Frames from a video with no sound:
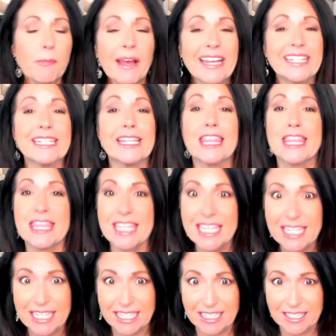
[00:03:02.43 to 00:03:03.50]
might
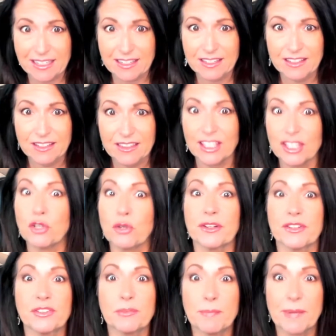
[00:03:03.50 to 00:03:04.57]
think that you're
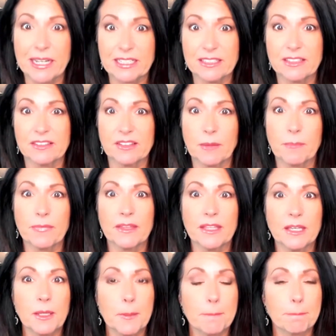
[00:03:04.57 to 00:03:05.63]
expecting
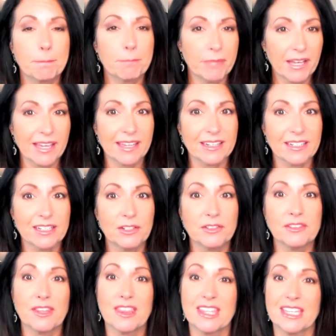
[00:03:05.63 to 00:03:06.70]
something, but
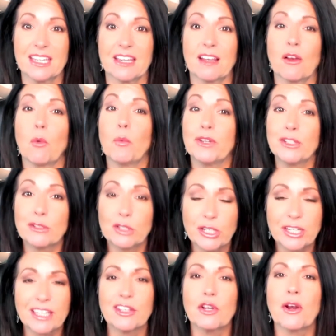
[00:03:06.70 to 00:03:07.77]
here's the thing when you
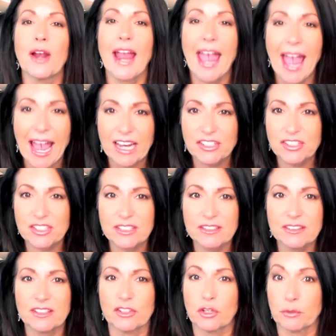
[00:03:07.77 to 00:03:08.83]
look at your
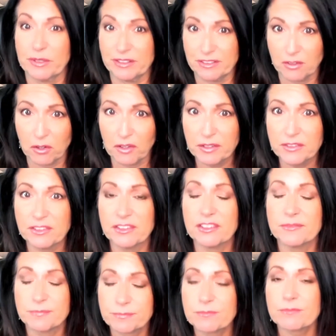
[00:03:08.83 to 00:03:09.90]
actions and your
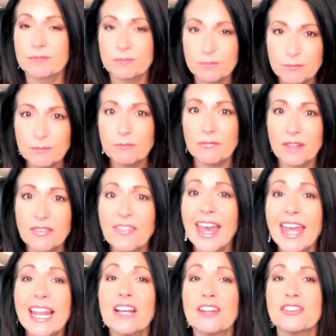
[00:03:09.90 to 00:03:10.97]
results,
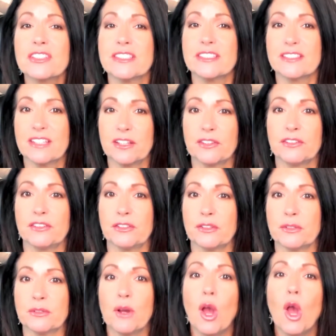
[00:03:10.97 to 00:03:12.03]
that actually tells
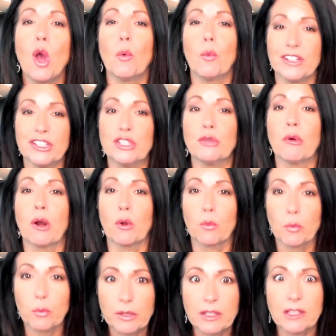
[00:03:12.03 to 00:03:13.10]
you what you are
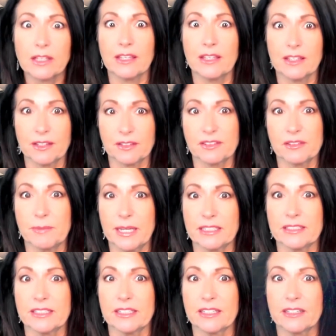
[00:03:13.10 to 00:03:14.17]
really
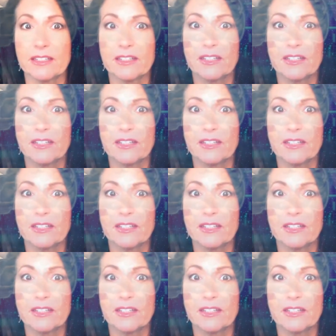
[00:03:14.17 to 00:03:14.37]
expecting.